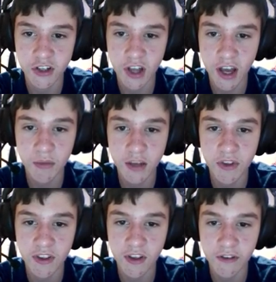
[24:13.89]
The item
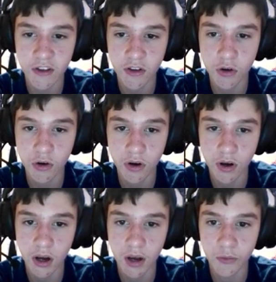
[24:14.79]
itself has no
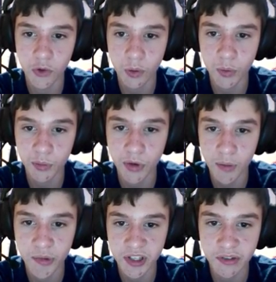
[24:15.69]
abnormal
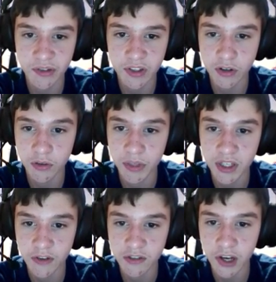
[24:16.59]
properties of its own, but
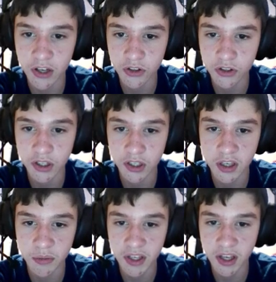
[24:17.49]
is vital in
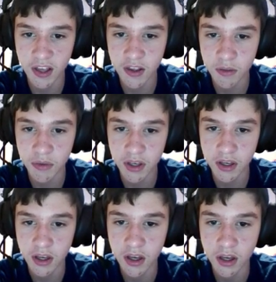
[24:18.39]
keeping S C P
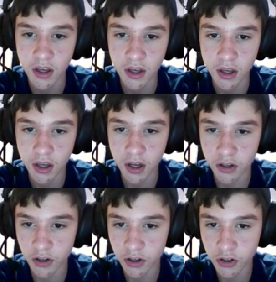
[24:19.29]

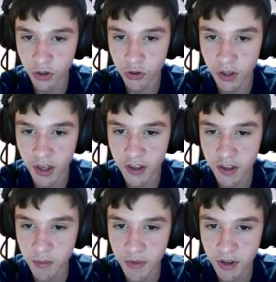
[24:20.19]
under control. S
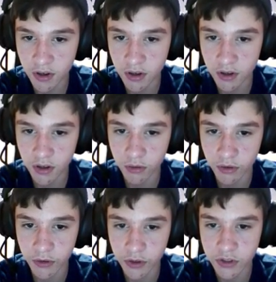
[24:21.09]
C P
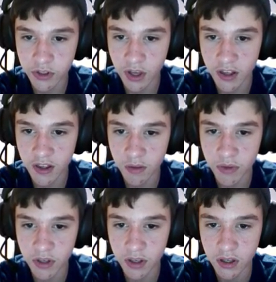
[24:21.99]
refers to S C
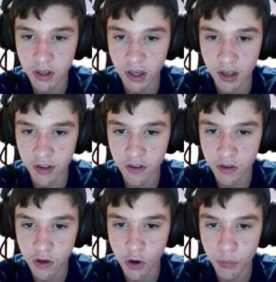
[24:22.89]
P as
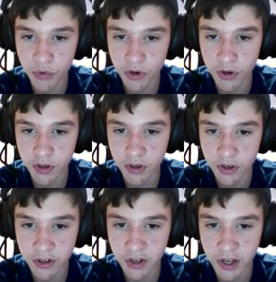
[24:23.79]

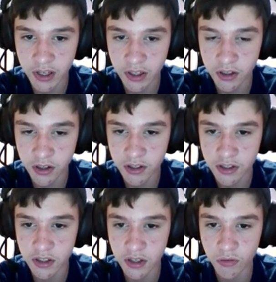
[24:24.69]

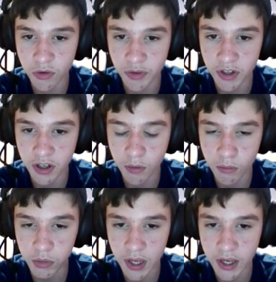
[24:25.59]
Copernicus and will become
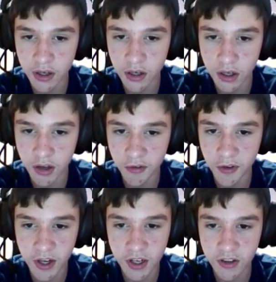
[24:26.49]
blank if
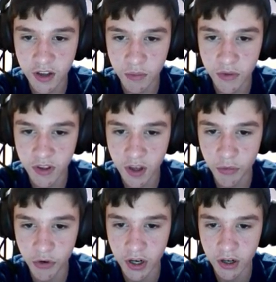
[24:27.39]
any attempt to
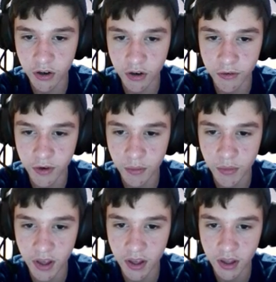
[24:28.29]
separate her from
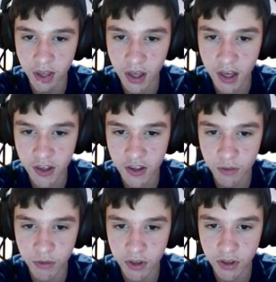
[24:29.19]
S C
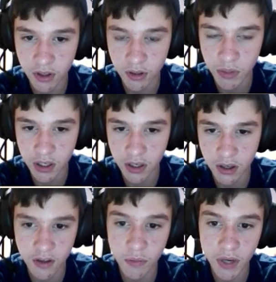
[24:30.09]
P B
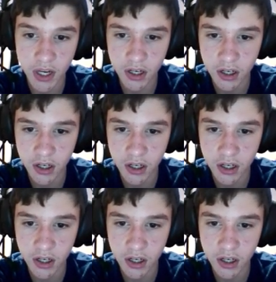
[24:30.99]
is made.